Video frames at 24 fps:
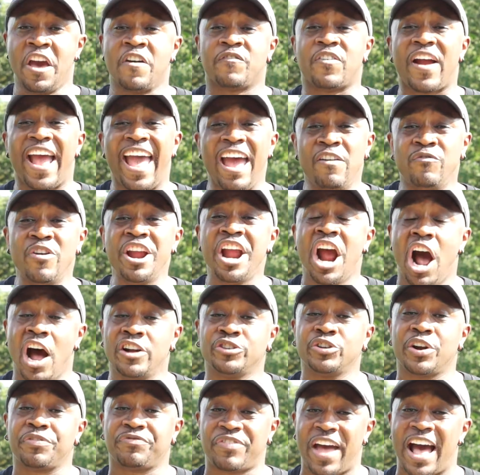For every
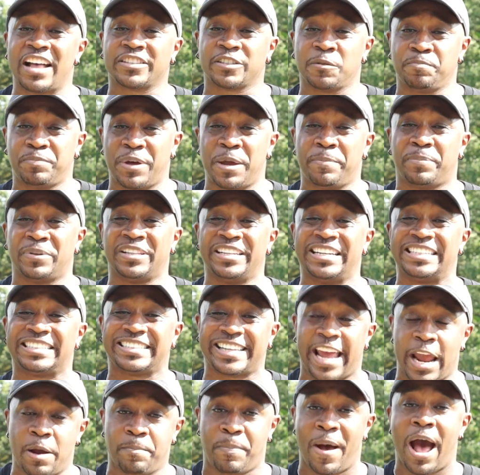100,000 people in the
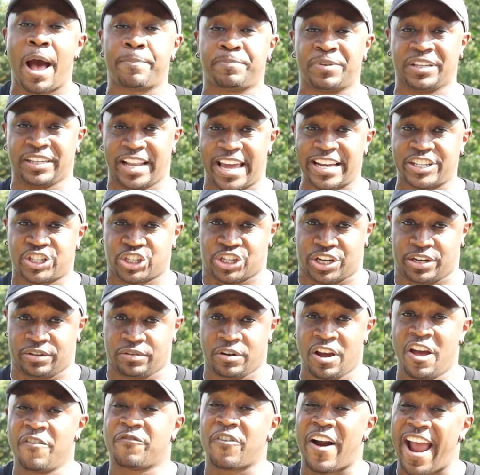same population,
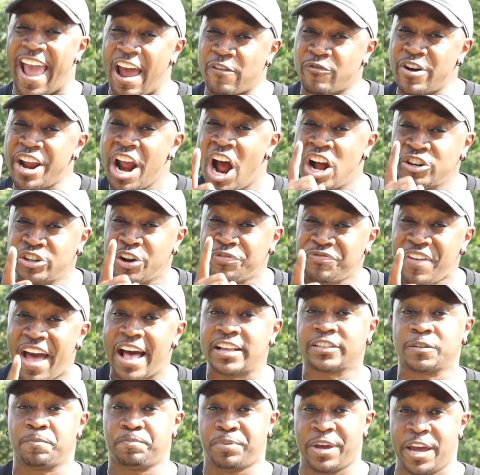for every 100,000
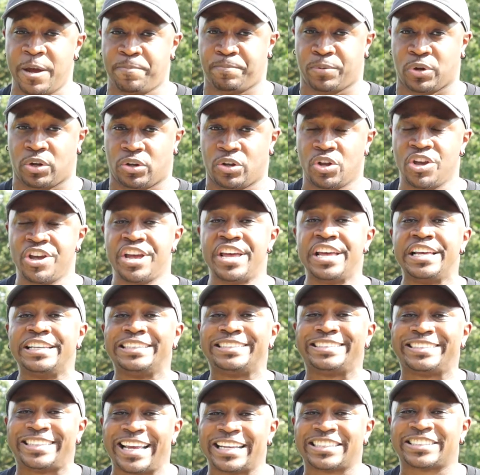people,
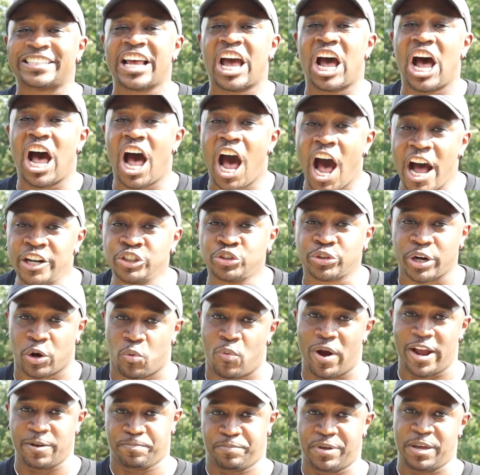600
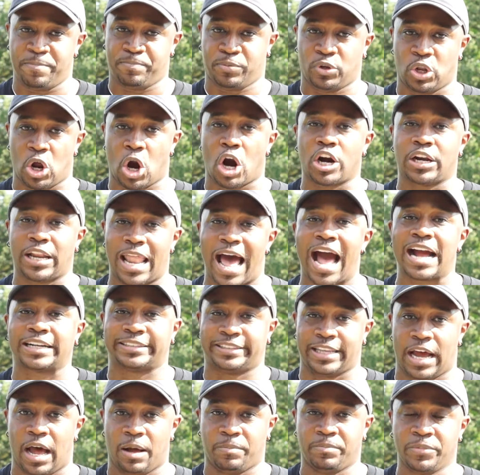white people are
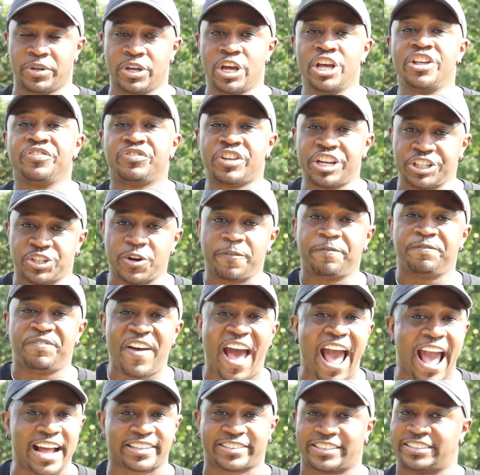locked up. These are
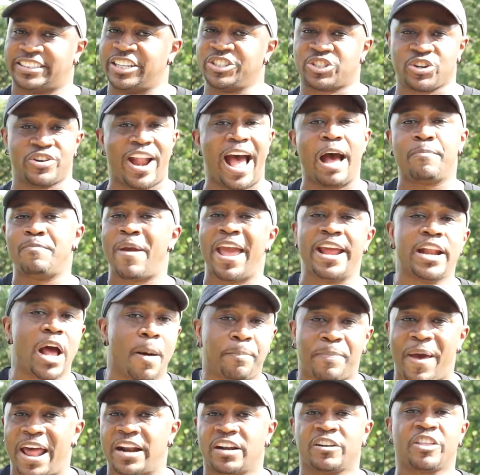facts. These are not made
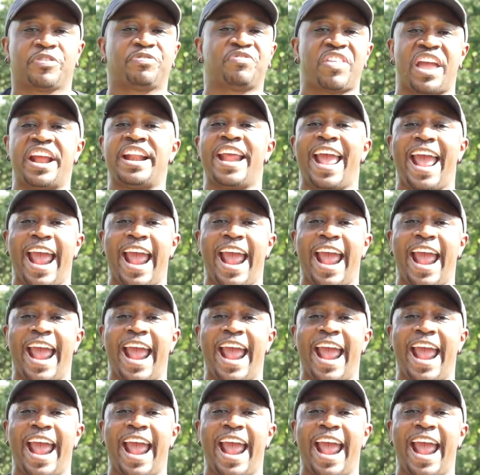up out of the thin